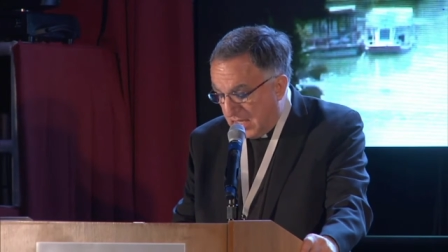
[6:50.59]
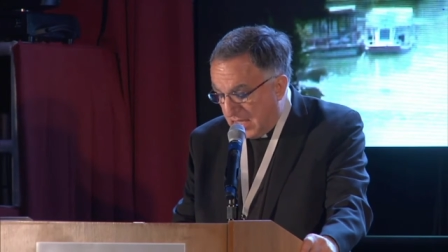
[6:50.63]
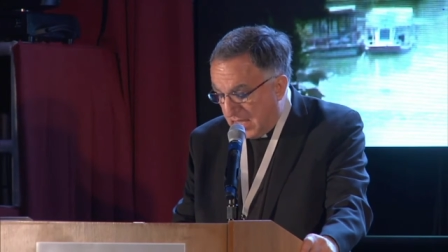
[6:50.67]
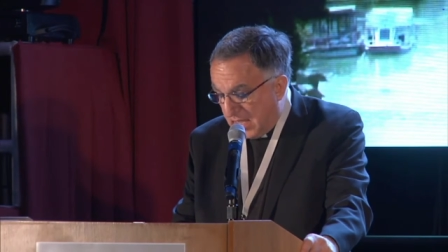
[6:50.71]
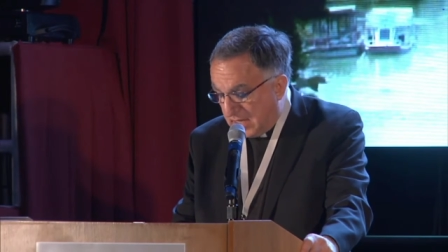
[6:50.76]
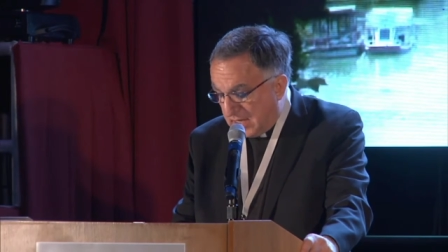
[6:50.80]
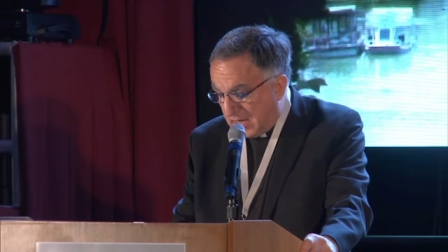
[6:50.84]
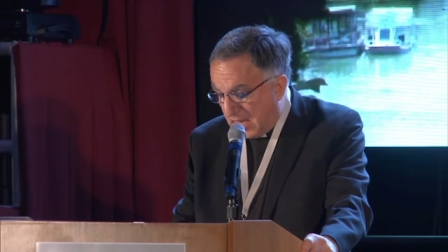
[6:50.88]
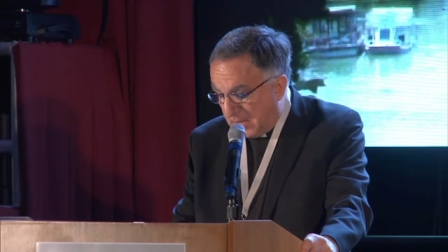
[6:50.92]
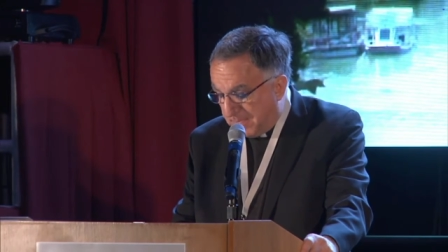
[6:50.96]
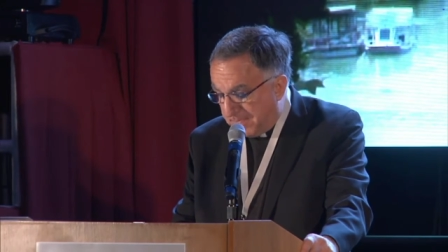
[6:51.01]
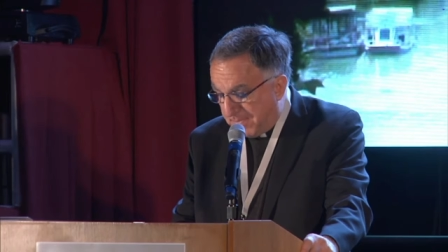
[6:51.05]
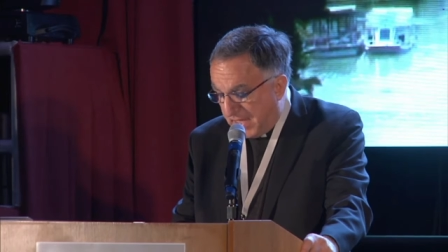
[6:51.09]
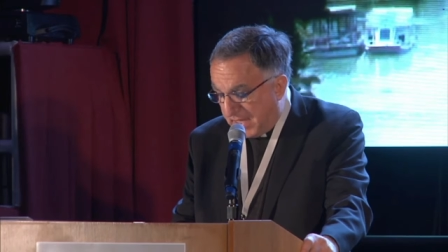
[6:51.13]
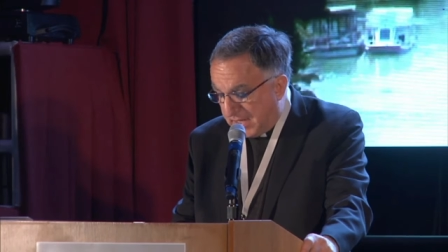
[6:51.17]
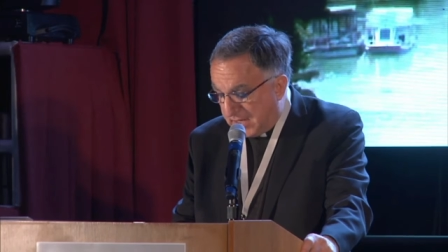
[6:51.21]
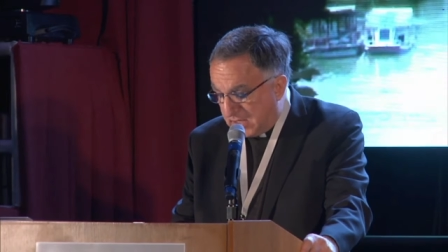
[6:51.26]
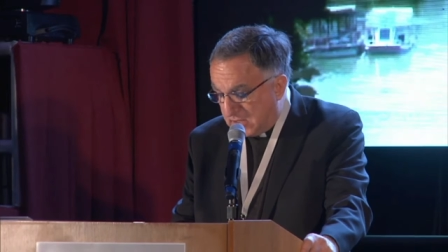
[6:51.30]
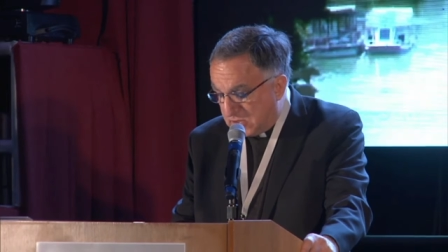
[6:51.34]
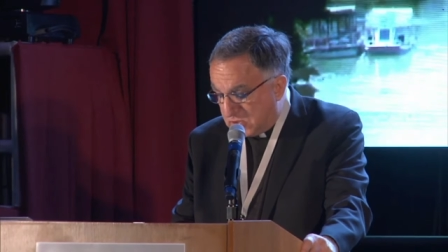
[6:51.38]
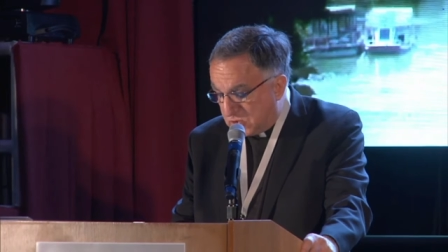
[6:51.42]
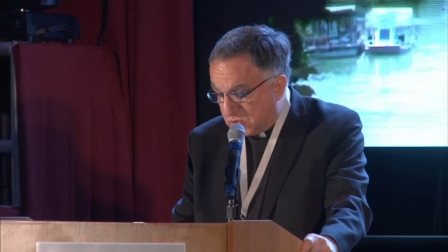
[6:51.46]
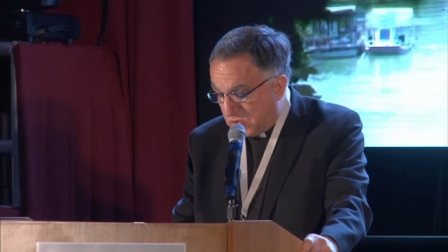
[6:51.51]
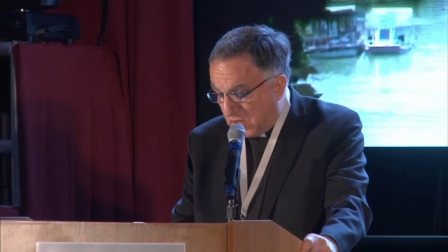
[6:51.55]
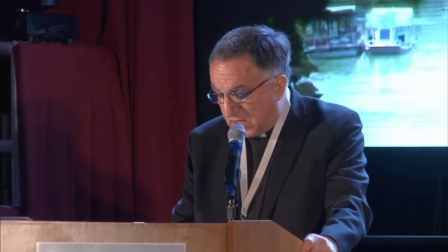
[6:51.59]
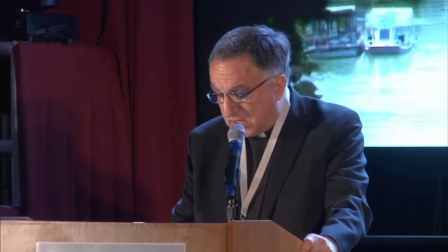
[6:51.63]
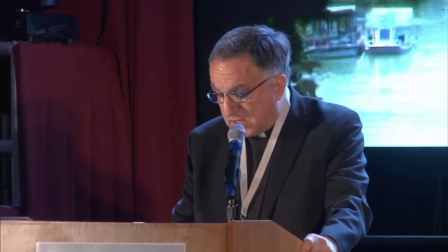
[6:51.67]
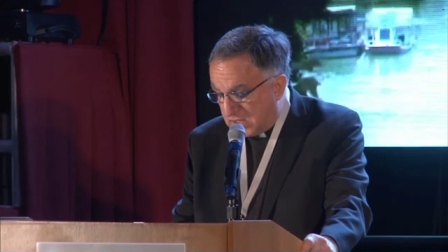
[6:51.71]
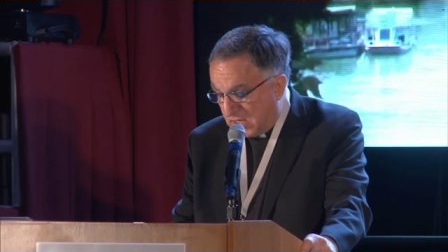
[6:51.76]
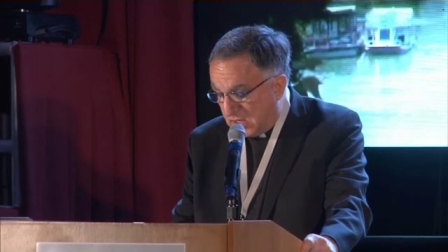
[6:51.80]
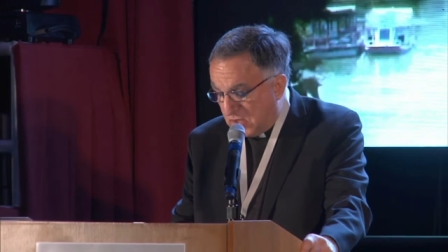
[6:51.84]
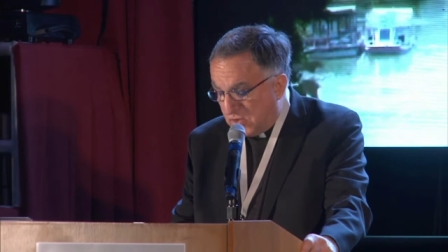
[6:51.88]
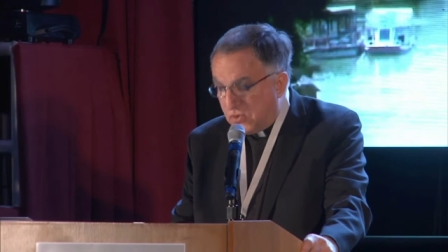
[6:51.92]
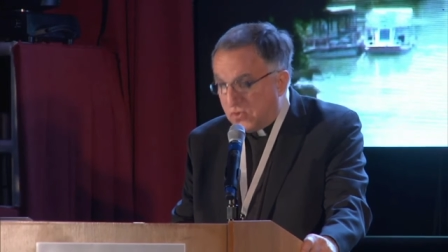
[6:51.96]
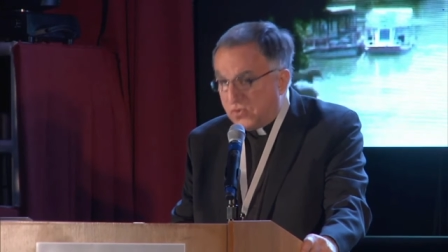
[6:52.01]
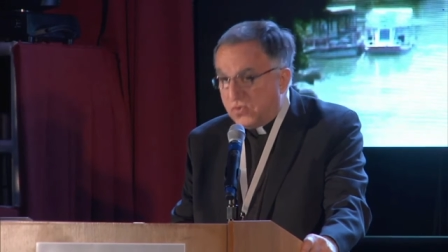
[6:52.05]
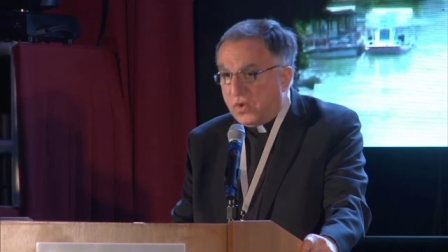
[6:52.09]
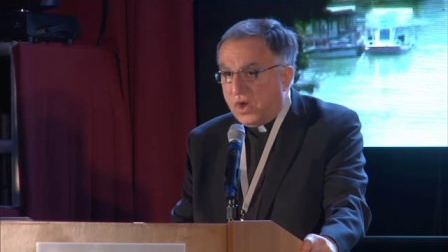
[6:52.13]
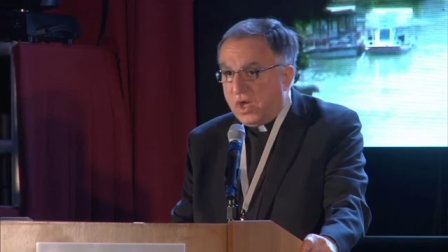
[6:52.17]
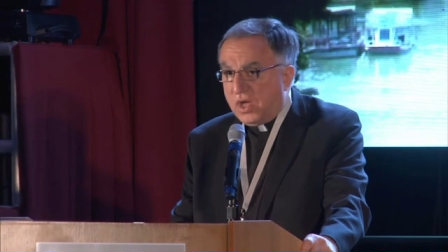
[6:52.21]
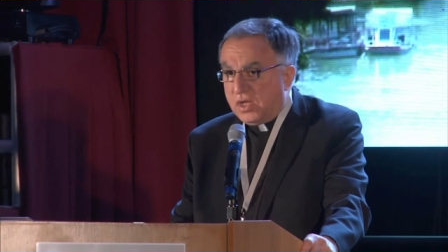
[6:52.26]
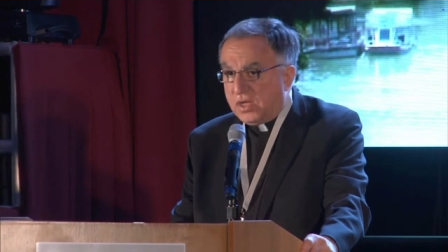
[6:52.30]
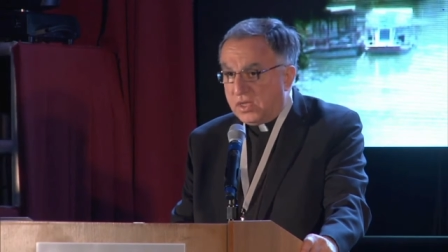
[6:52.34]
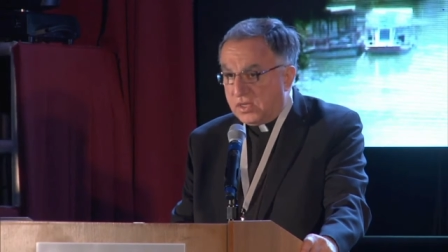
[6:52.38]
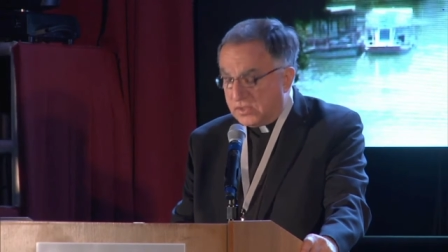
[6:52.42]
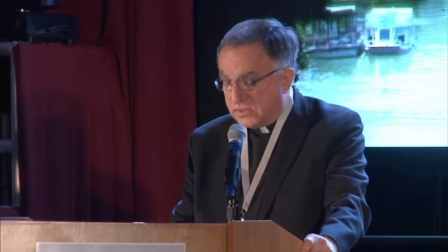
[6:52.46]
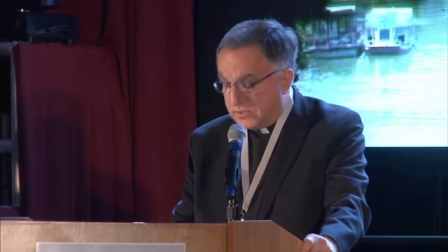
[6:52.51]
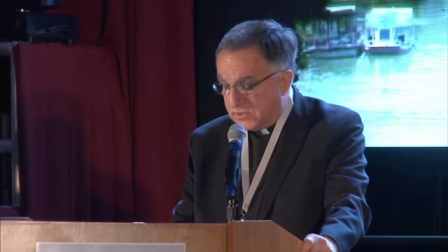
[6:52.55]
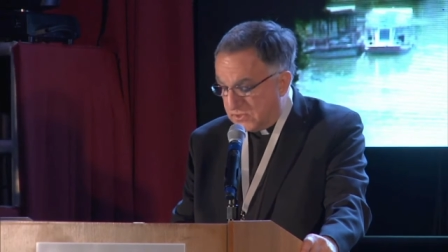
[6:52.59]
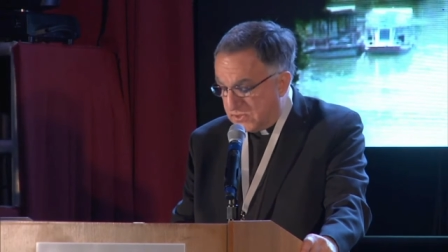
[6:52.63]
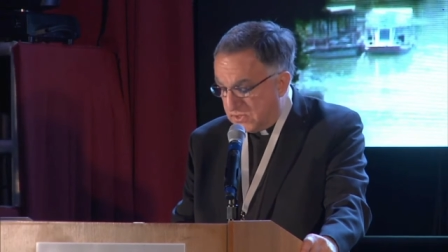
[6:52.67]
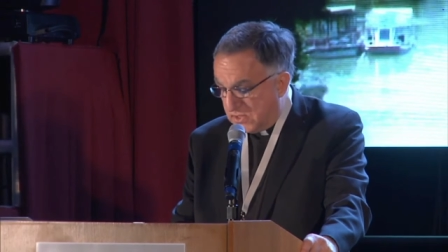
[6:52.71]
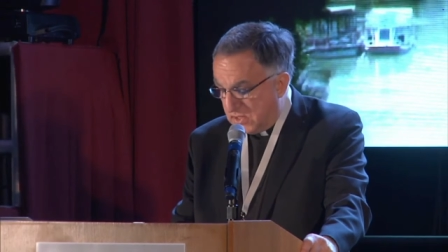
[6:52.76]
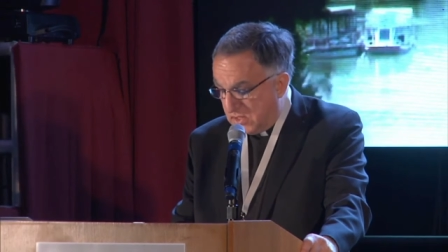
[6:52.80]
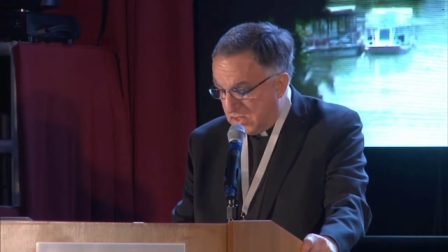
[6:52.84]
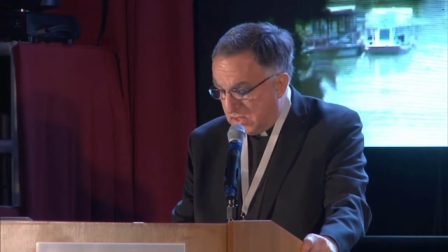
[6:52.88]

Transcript: and not by constructing new walls.